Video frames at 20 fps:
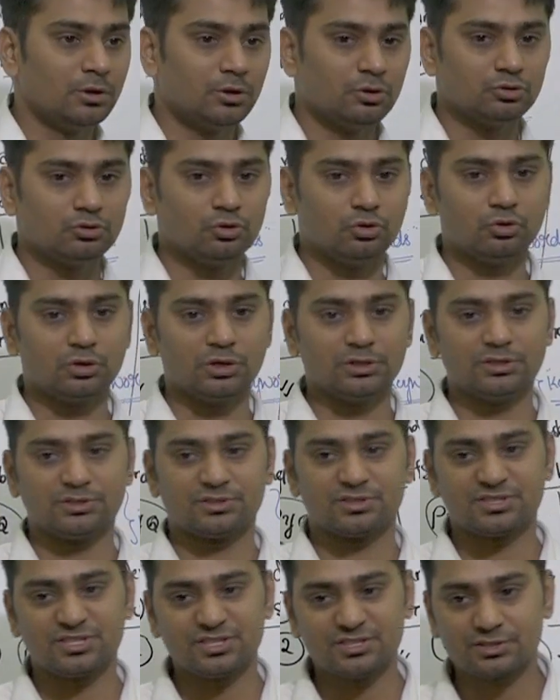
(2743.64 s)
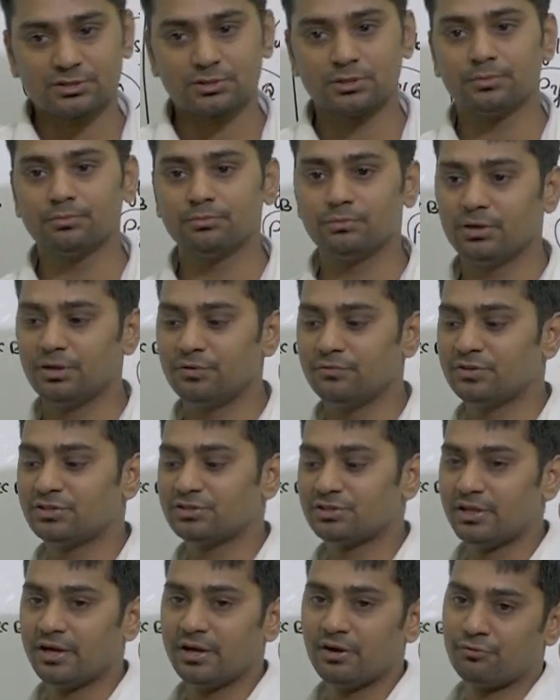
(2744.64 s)
So look at the system in
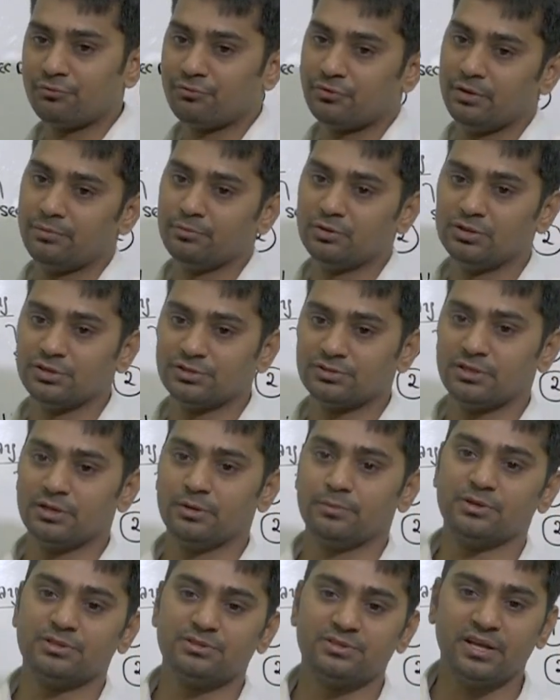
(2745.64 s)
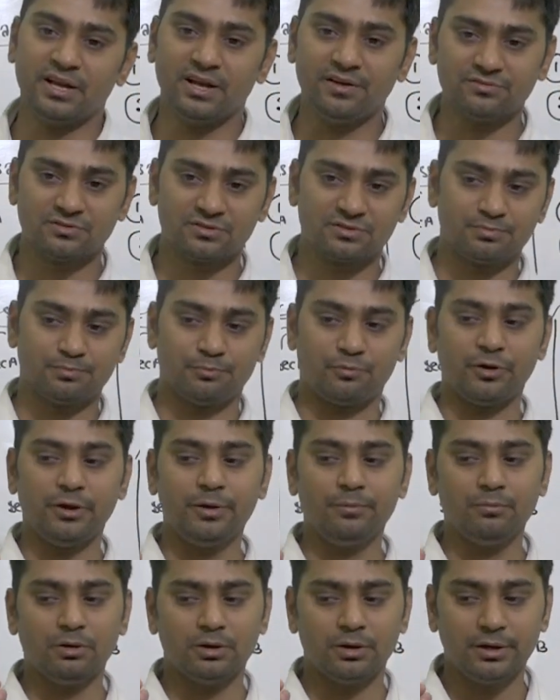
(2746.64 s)
which they have framed the syllabus. They have
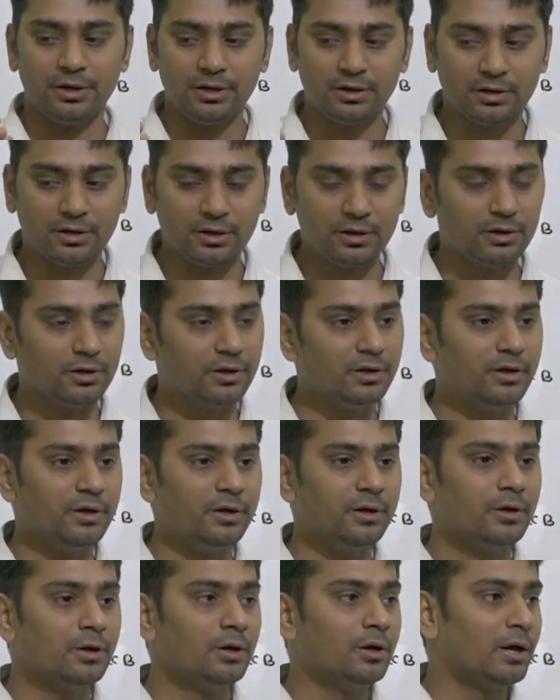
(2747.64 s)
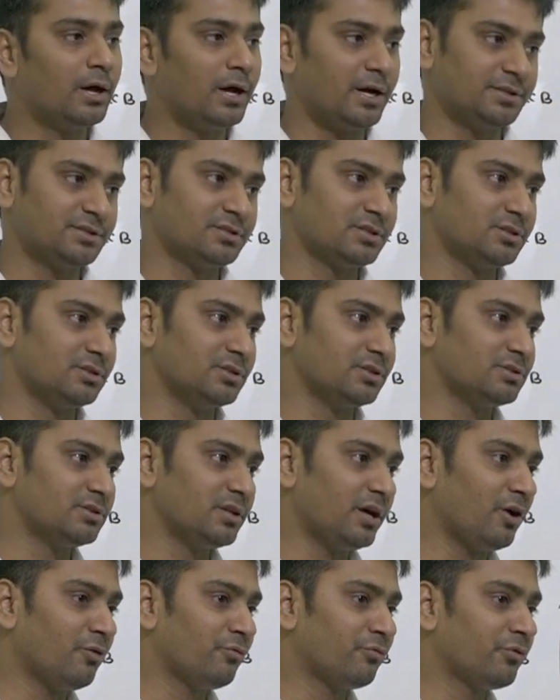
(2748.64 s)
framed it in a, I said this,
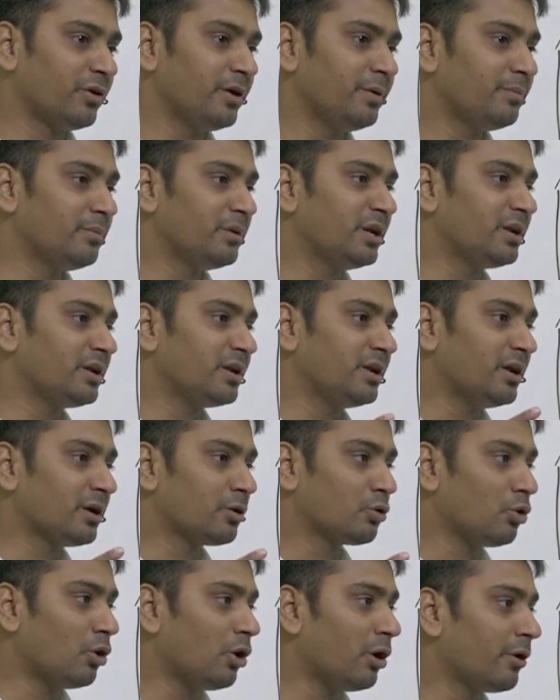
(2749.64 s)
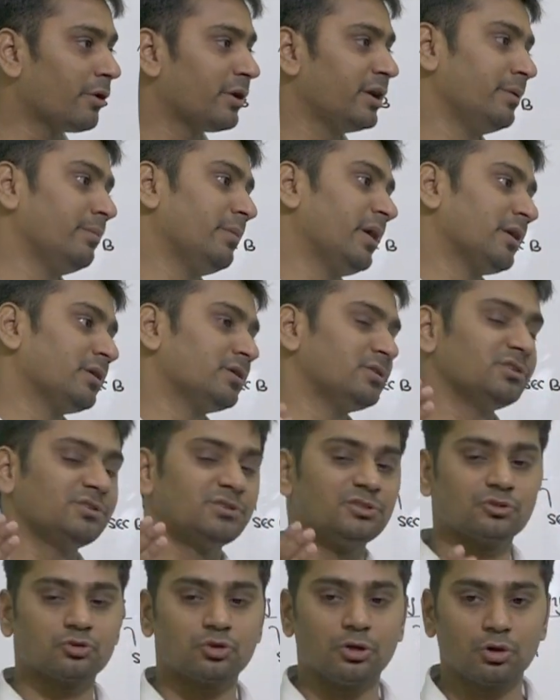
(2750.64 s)
they have framed it in a coherent manner. This
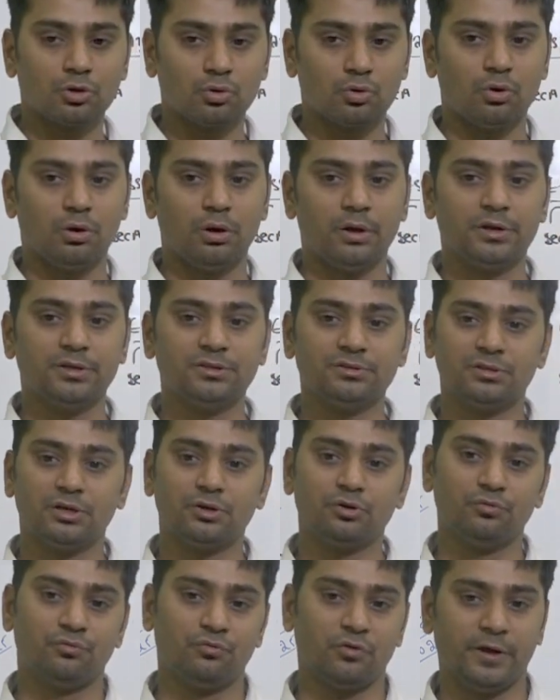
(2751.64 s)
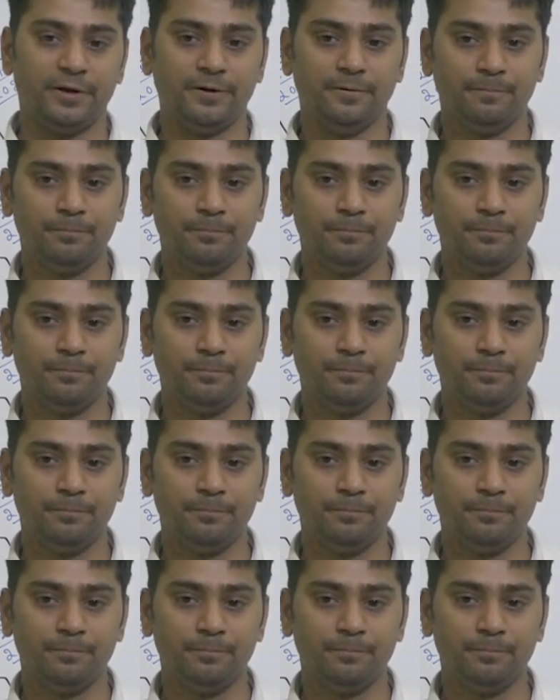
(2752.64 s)
is called a coherence that you find.